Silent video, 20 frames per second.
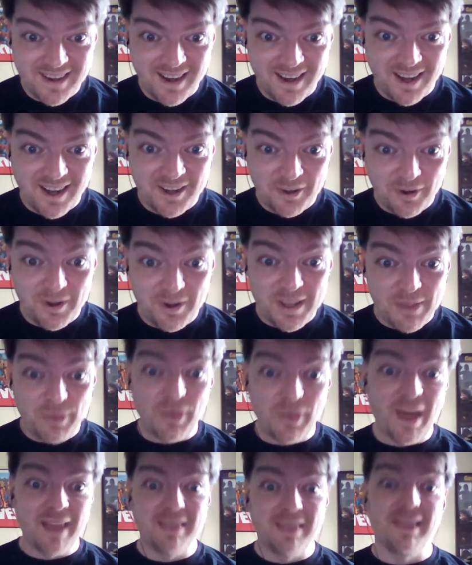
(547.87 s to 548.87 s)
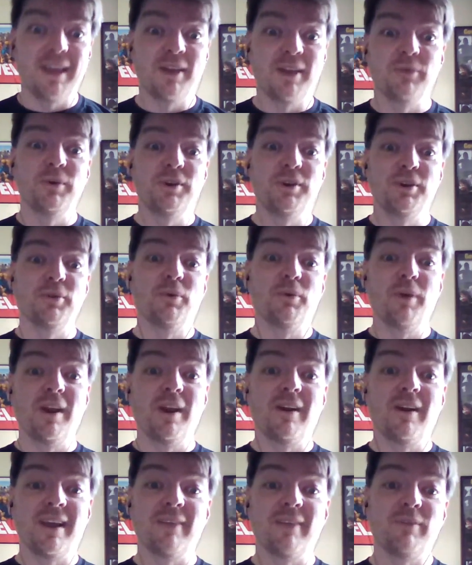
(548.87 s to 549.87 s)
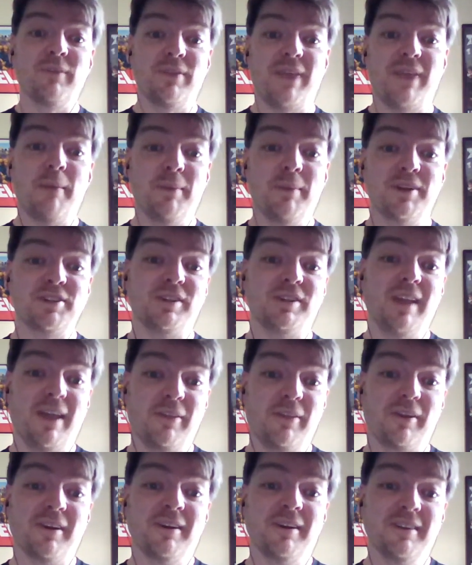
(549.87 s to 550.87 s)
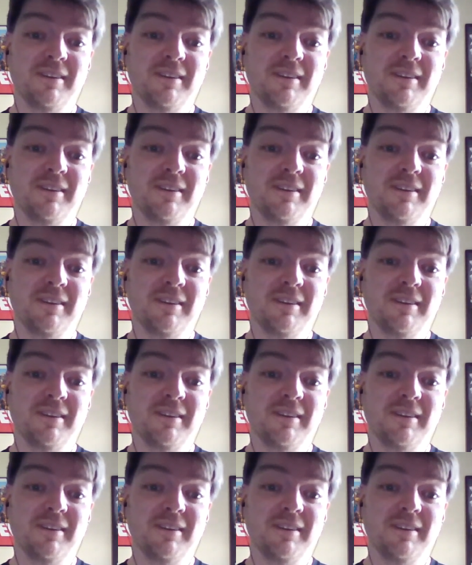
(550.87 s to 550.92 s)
underneath that thing when you're wearing it with that much leather.